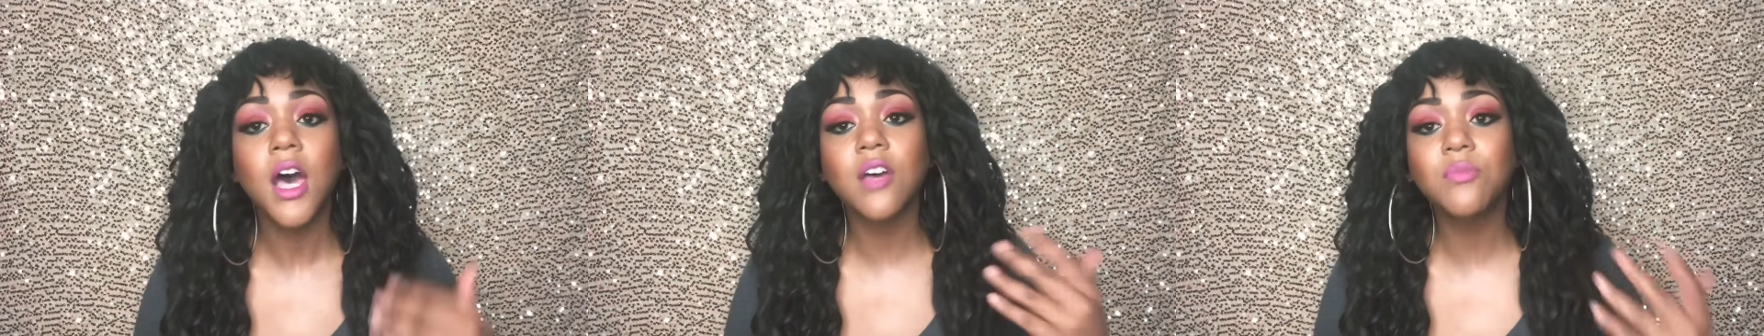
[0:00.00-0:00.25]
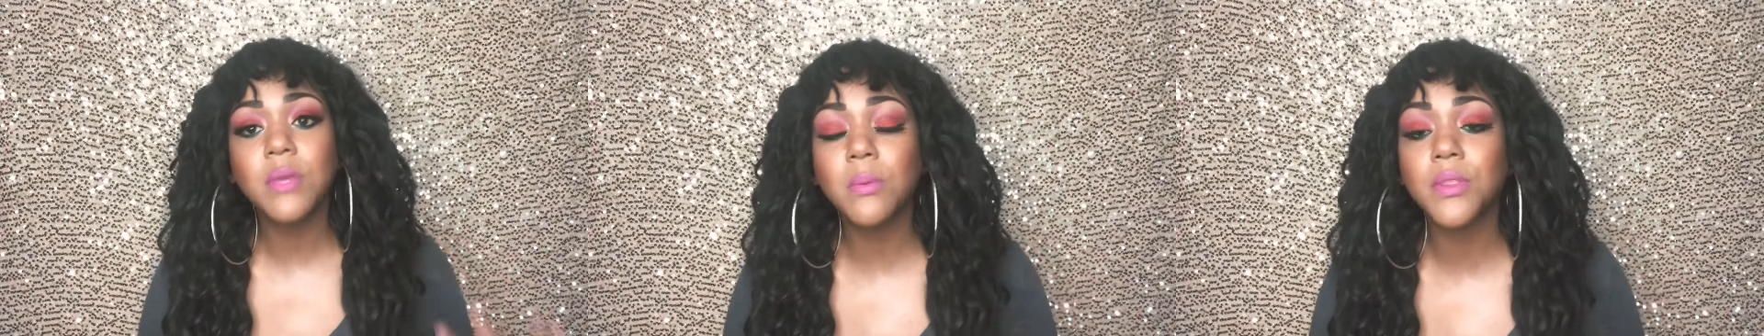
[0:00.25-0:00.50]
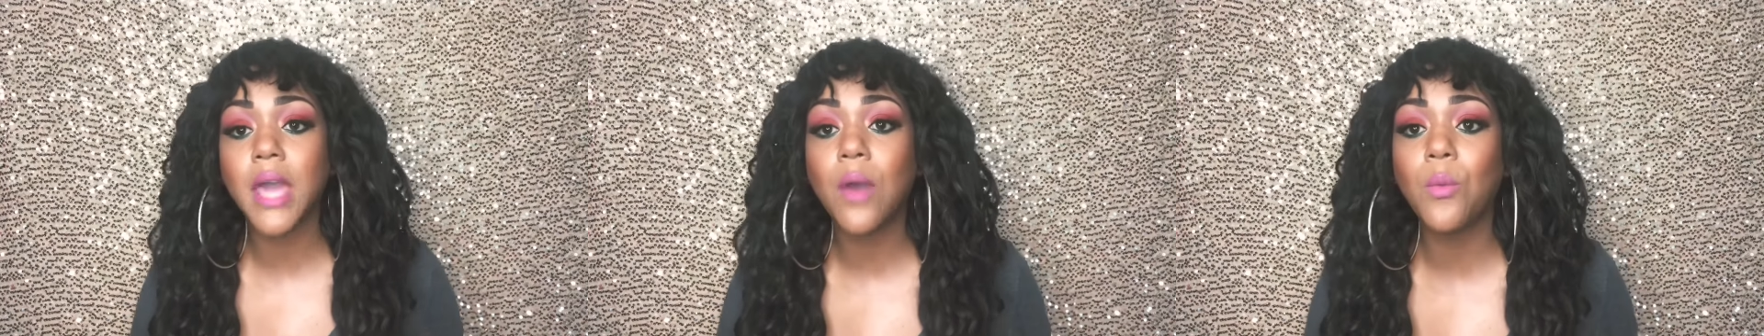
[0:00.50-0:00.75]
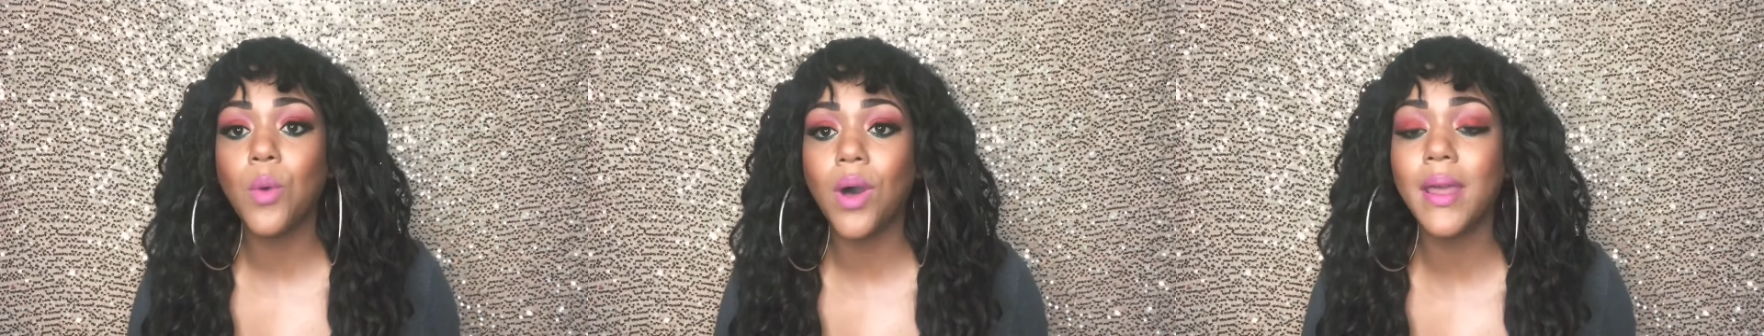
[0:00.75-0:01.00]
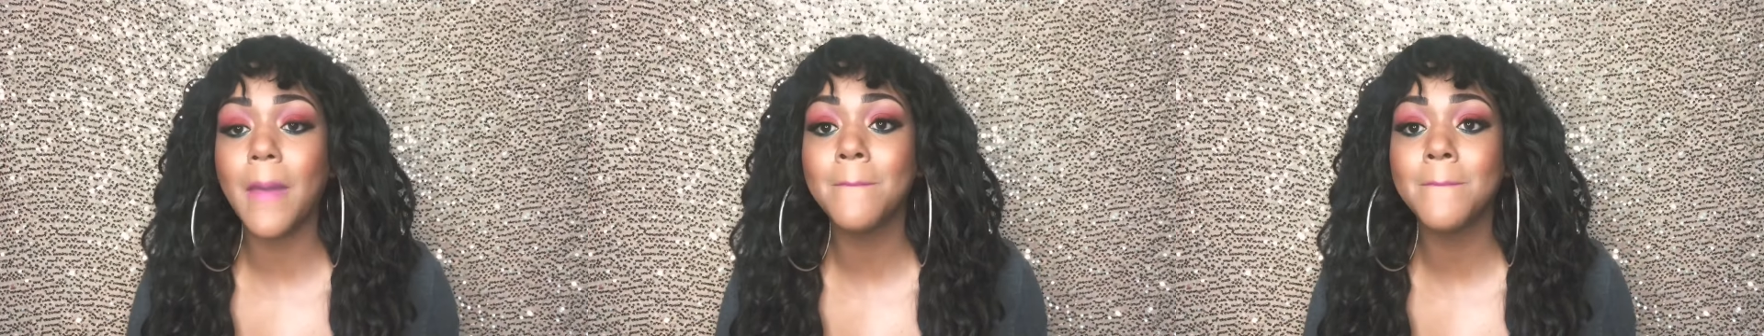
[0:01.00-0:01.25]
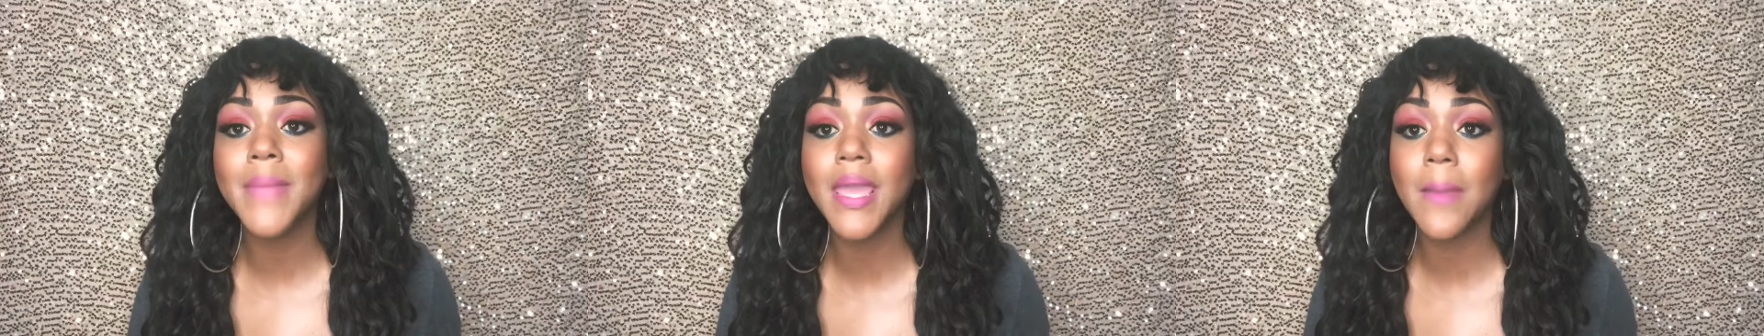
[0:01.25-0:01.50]
of people that want
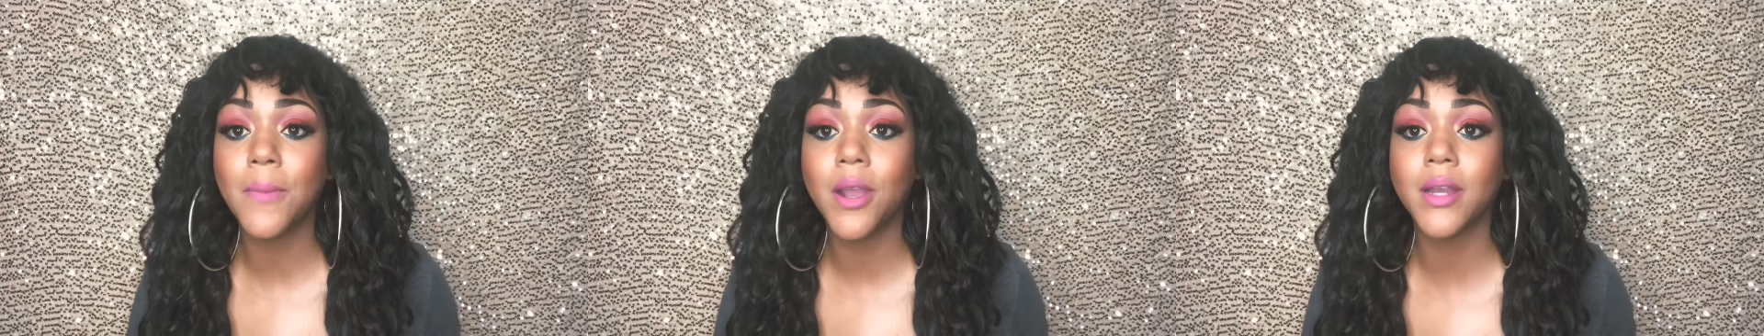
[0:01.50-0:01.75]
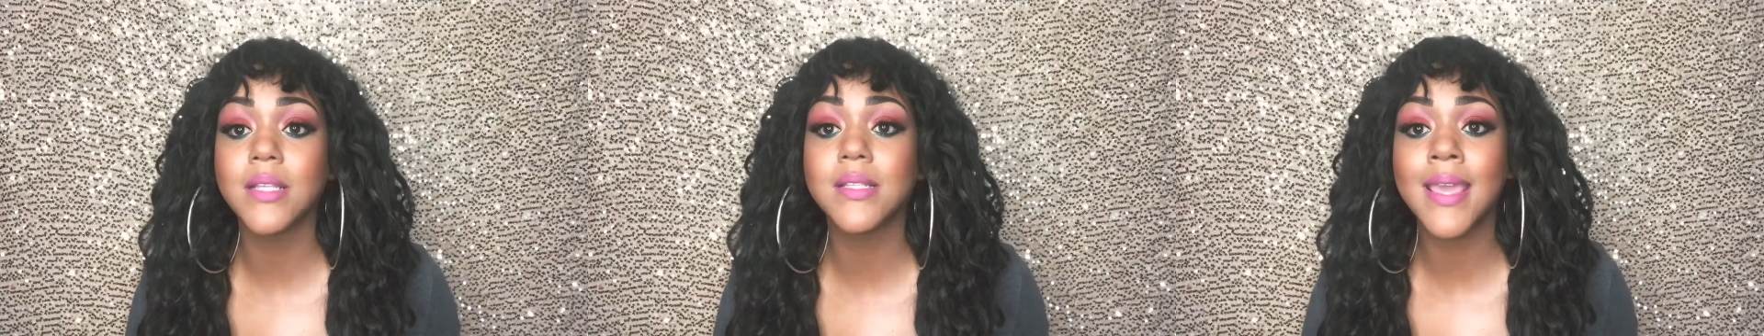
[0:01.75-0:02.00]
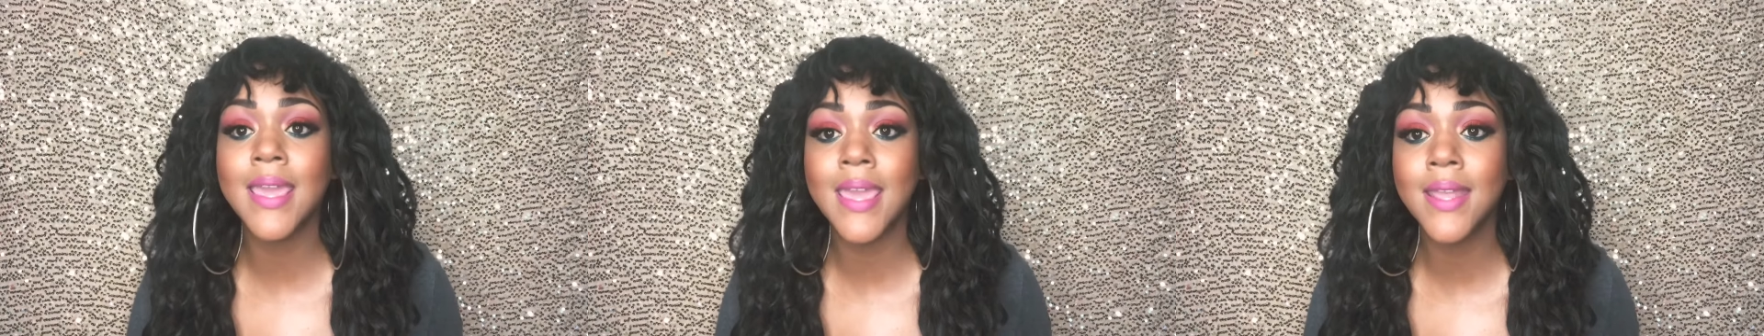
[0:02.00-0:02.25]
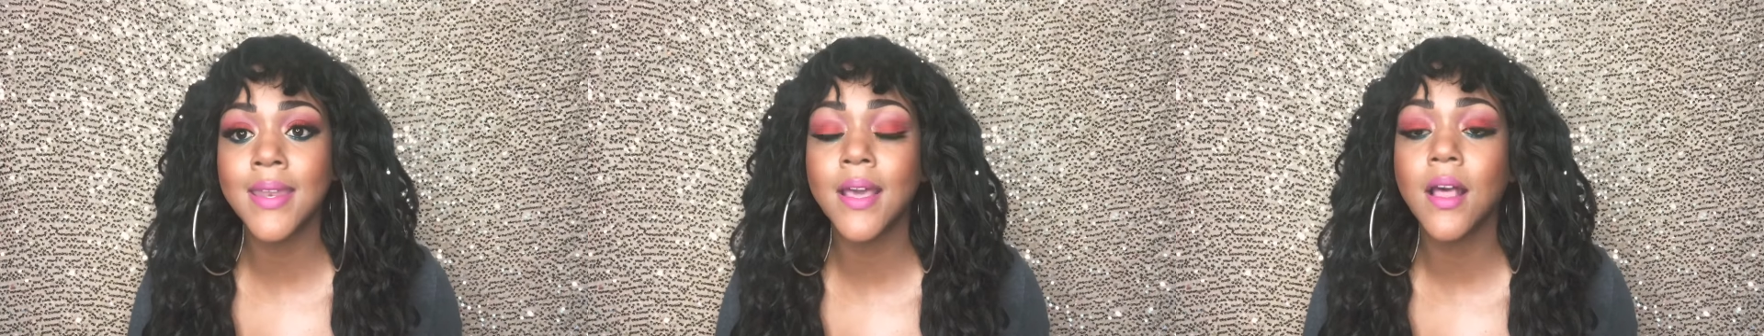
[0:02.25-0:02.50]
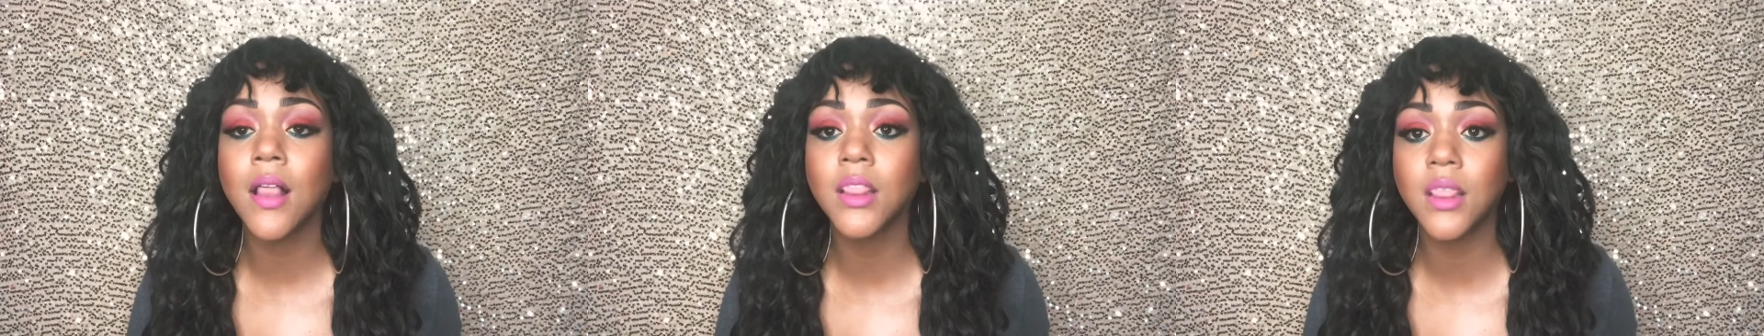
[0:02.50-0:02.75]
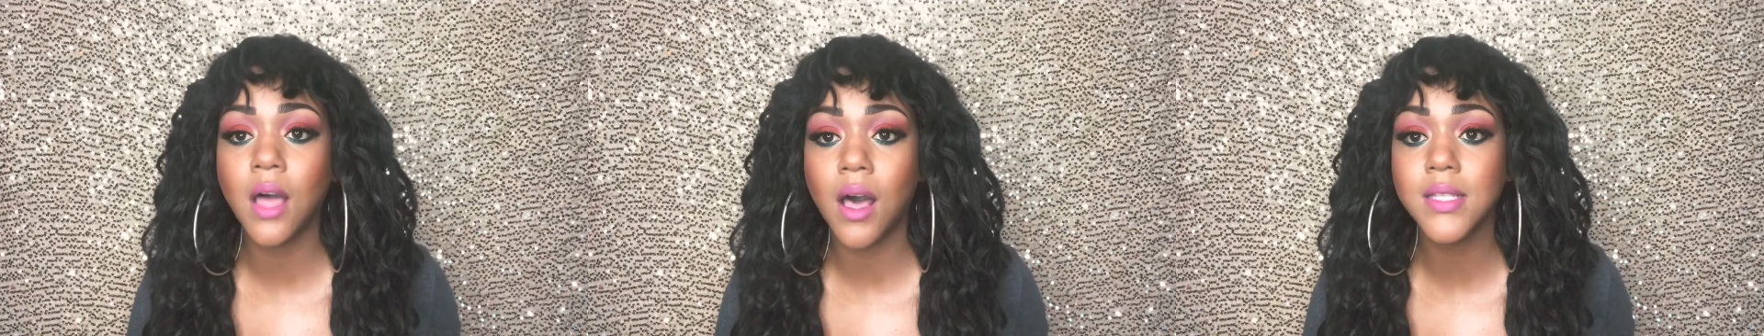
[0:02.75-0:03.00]
a makeup artist in
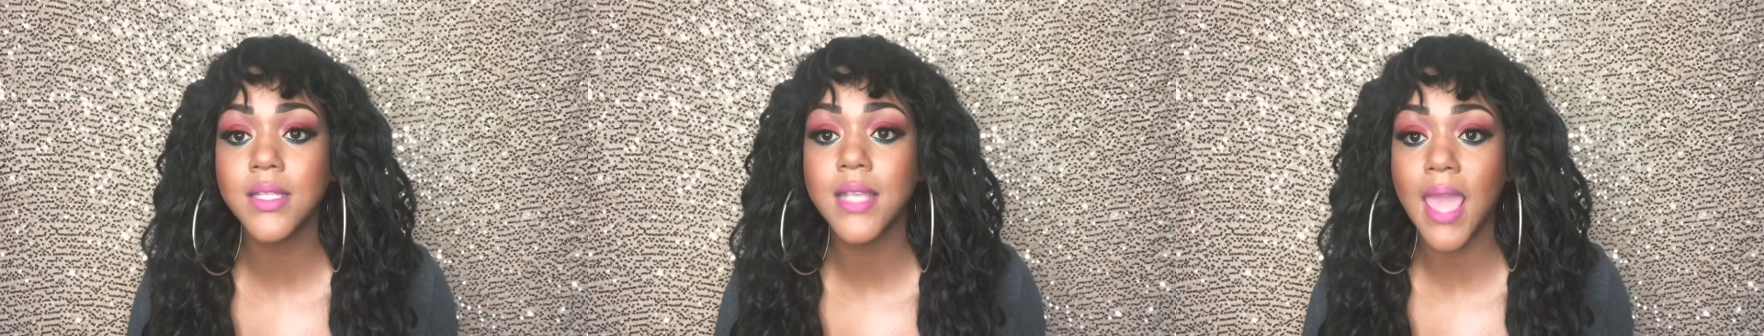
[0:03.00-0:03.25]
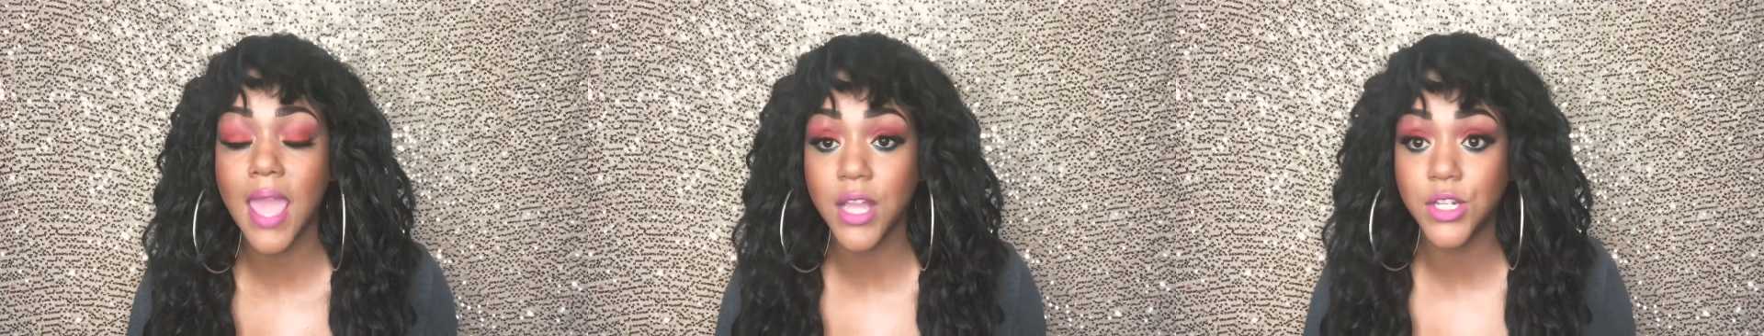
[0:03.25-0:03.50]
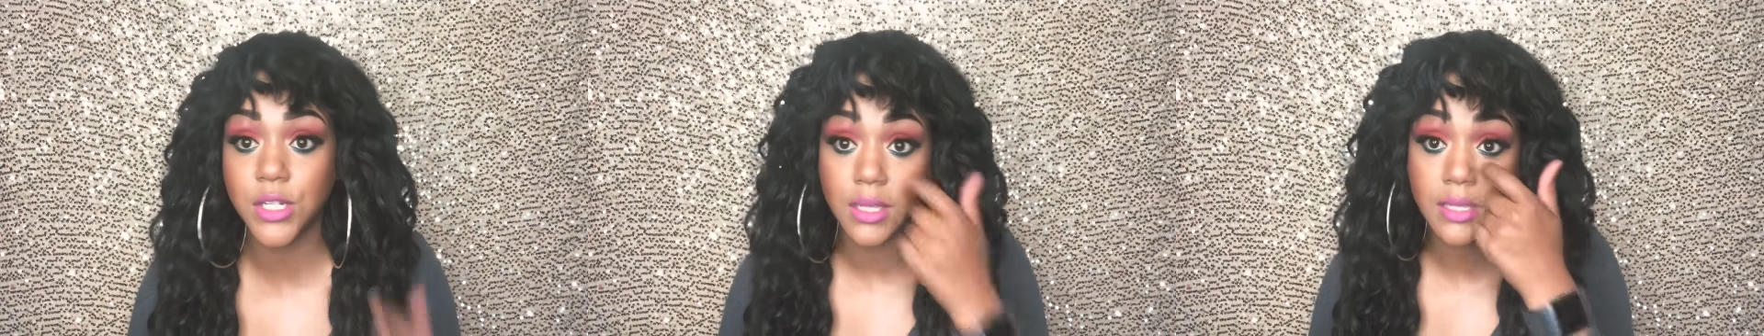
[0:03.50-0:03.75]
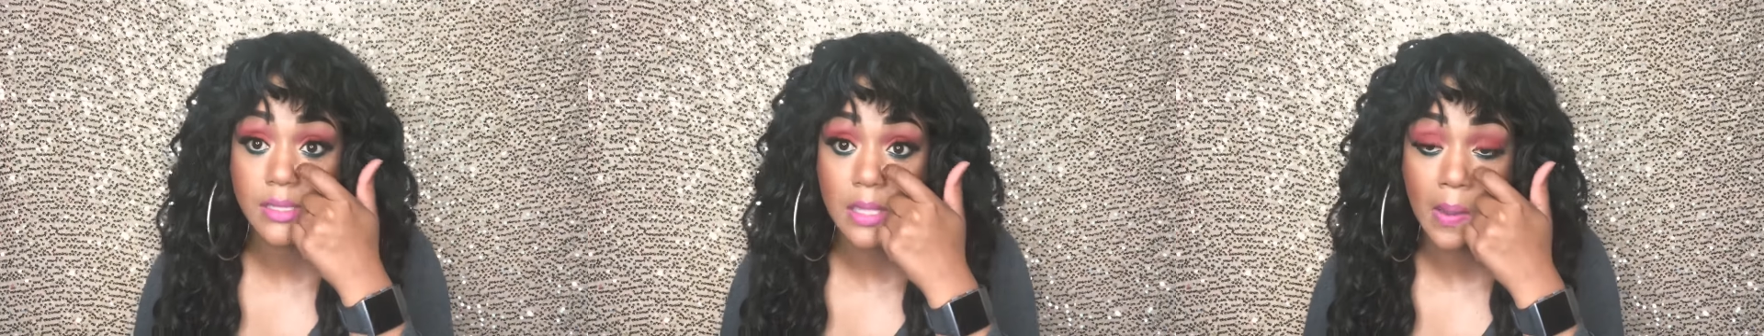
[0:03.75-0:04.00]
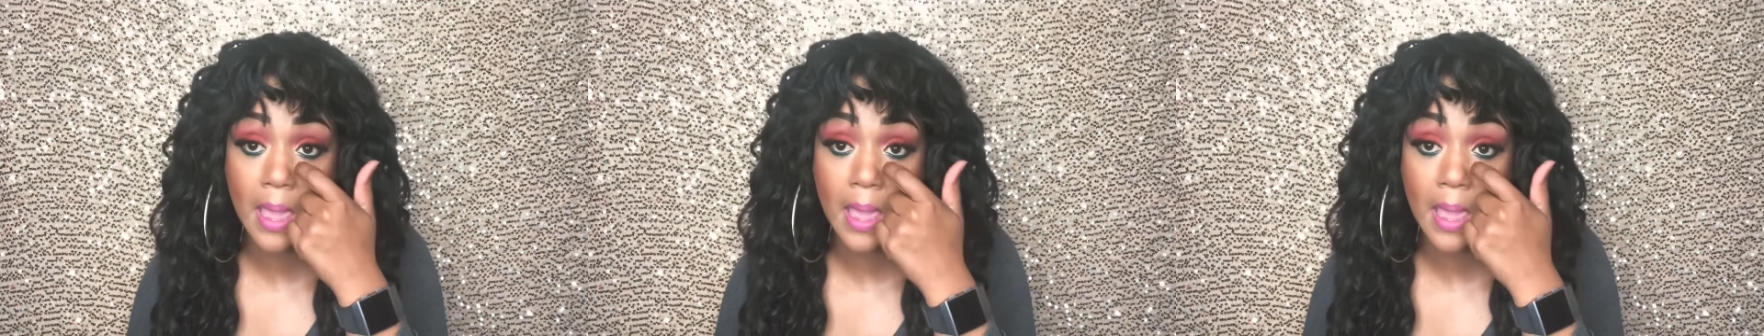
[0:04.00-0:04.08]
Los Angeles,